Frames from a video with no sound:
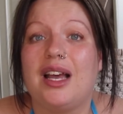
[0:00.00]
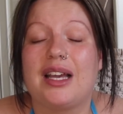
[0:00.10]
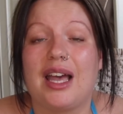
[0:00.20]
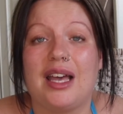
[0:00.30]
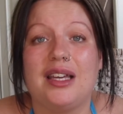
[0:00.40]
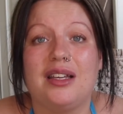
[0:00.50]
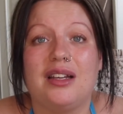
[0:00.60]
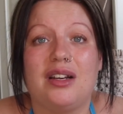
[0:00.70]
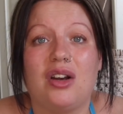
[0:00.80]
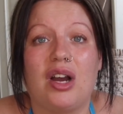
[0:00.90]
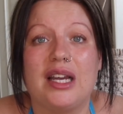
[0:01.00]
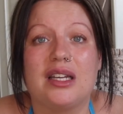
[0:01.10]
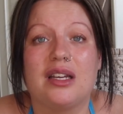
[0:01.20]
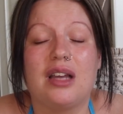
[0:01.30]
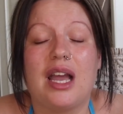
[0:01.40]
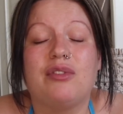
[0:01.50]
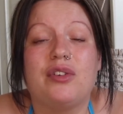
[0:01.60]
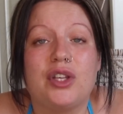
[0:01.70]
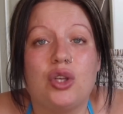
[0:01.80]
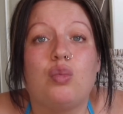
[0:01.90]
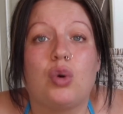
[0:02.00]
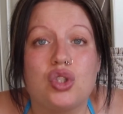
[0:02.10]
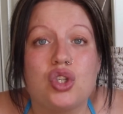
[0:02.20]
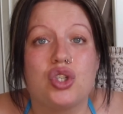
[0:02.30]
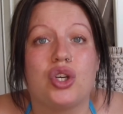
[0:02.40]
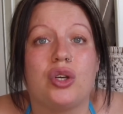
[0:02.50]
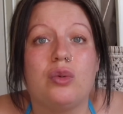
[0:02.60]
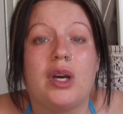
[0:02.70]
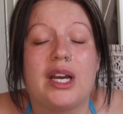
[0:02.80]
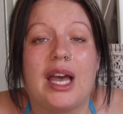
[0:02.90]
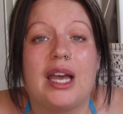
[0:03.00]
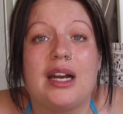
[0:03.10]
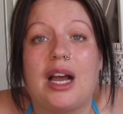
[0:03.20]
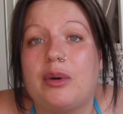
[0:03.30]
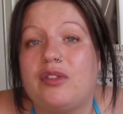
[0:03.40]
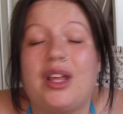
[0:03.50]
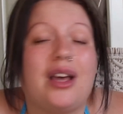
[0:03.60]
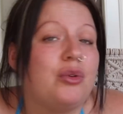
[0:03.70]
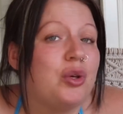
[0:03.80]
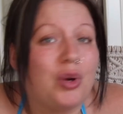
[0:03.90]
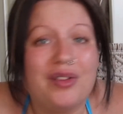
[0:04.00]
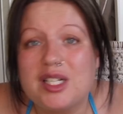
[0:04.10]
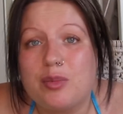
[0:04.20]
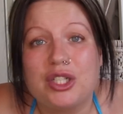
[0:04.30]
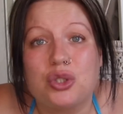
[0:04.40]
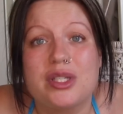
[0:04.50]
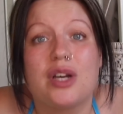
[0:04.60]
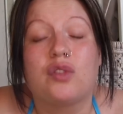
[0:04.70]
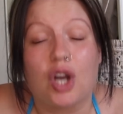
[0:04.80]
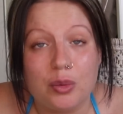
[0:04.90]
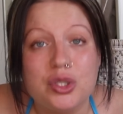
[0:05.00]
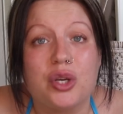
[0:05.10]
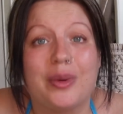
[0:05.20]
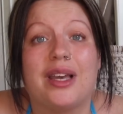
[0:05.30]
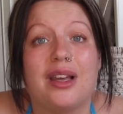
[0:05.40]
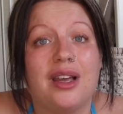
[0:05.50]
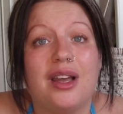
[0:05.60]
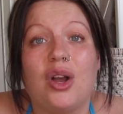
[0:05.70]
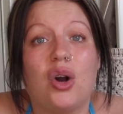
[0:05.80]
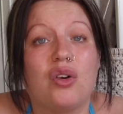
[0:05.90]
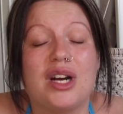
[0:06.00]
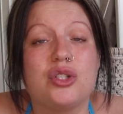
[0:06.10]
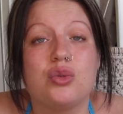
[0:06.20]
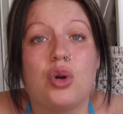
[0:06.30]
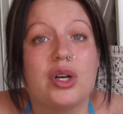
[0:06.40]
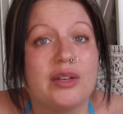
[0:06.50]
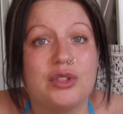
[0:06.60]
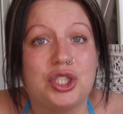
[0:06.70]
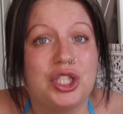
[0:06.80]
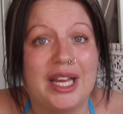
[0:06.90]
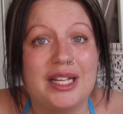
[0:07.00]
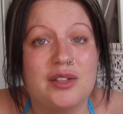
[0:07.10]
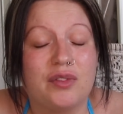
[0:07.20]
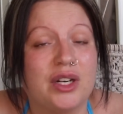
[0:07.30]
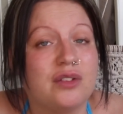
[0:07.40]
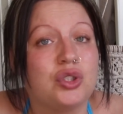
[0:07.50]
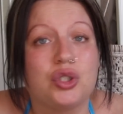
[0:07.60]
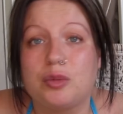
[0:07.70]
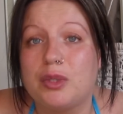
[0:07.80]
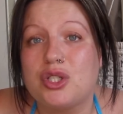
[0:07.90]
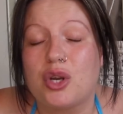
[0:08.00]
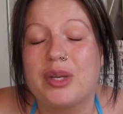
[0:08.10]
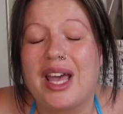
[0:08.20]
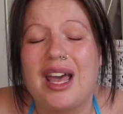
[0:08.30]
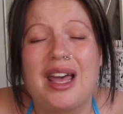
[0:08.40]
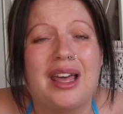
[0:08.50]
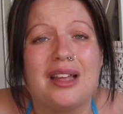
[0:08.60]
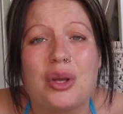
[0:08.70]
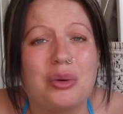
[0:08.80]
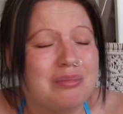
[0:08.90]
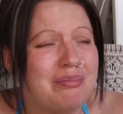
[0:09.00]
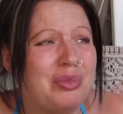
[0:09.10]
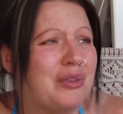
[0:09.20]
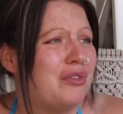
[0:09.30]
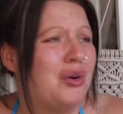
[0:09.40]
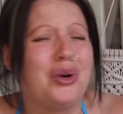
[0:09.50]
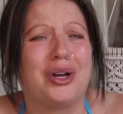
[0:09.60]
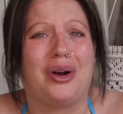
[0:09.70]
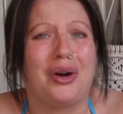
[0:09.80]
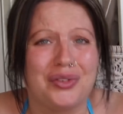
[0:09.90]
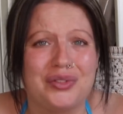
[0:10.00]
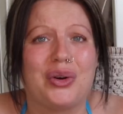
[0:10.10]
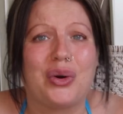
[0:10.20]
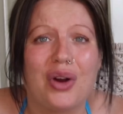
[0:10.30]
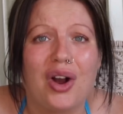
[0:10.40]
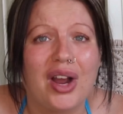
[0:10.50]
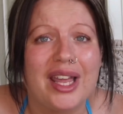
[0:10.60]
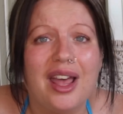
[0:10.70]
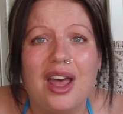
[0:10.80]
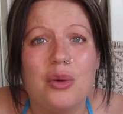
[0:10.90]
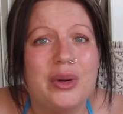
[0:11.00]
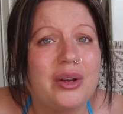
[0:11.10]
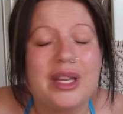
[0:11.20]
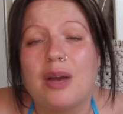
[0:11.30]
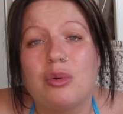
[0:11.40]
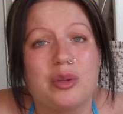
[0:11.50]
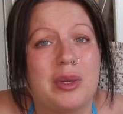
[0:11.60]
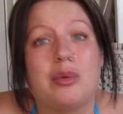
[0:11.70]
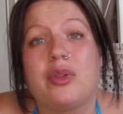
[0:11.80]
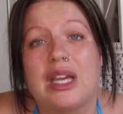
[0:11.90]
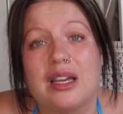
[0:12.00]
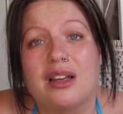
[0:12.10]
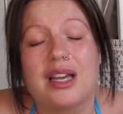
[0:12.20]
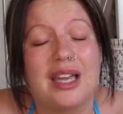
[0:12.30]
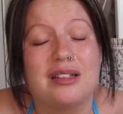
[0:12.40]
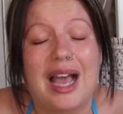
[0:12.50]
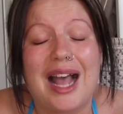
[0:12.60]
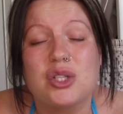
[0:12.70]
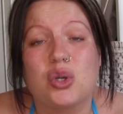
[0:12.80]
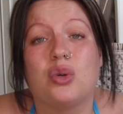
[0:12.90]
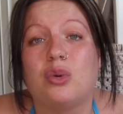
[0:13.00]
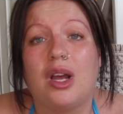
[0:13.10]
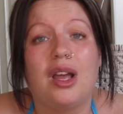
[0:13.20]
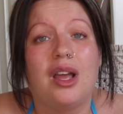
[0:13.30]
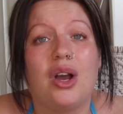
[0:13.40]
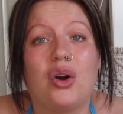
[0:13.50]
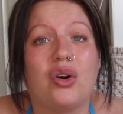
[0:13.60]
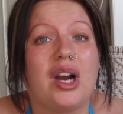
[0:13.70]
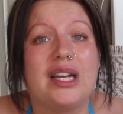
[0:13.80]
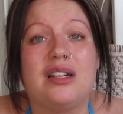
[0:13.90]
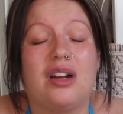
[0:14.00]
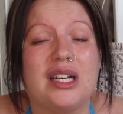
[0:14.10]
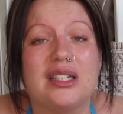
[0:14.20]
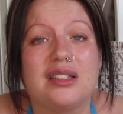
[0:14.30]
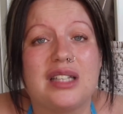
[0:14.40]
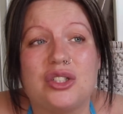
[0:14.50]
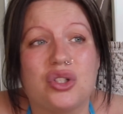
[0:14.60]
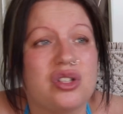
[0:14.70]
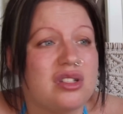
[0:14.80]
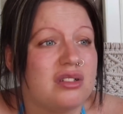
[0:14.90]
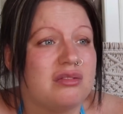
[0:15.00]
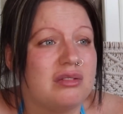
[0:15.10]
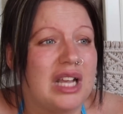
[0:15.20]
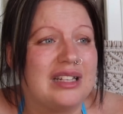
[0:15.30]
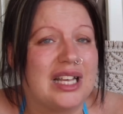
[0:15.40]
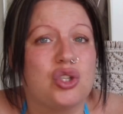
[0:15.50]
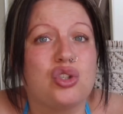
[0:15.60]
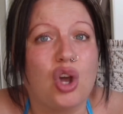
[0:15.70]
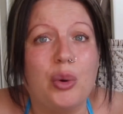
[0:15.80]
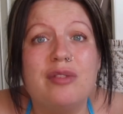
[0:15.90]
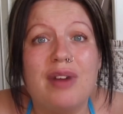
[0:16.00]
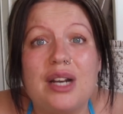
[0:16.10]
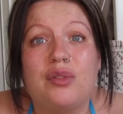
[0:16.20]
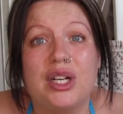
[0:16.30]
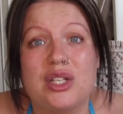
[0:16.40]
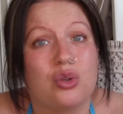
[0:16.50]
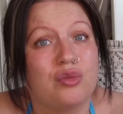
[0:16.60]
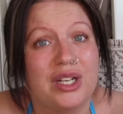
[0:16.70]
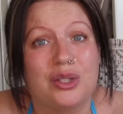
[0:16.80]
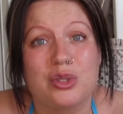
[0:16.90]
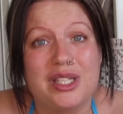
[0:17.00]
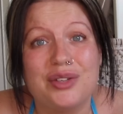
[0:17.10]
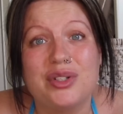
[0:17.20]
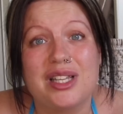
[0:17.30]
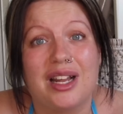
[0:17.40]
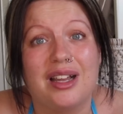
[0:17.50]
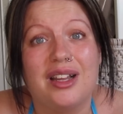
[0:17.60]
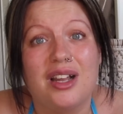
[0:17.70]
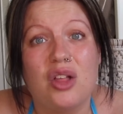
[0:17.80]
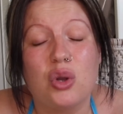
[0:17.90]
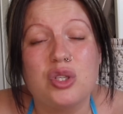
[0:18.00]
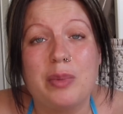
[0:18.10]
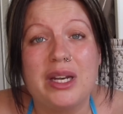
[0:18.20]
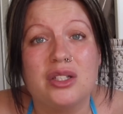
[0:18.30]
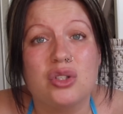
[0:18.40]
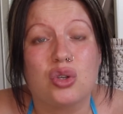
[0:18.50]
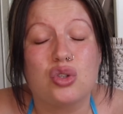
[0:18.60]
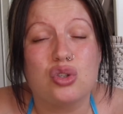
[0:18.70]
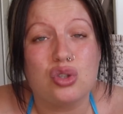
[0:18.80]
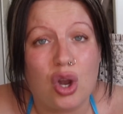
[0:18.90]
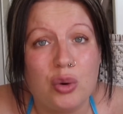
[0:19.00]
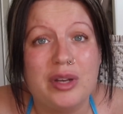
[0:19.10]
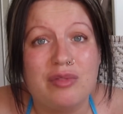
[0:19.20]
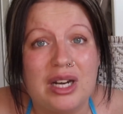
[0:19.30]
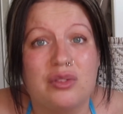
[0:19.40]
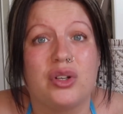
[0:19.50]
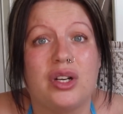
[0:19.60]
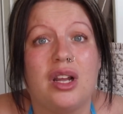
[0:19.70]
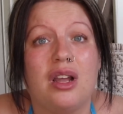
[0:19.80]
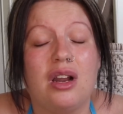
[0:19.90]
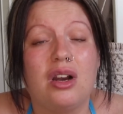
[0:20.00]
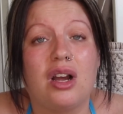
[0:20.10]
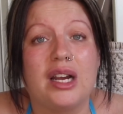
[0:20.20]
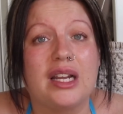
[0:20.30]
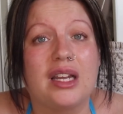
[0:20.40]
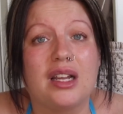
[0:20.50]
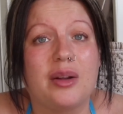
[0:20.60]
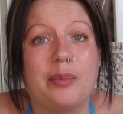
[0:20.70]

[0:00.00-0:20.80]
okay? Like, everything you want to do, okay, and however the hell you want to express yourself, go and do it. All right, do not give a shit. Fear of judgment, don't care. Don't, fuck off, all right? We don't care what other people think, okay, at all, all right? Like, they're just, they're so irrelevant, it's unreal. Seriously, those opinions are so irrelevant. Like,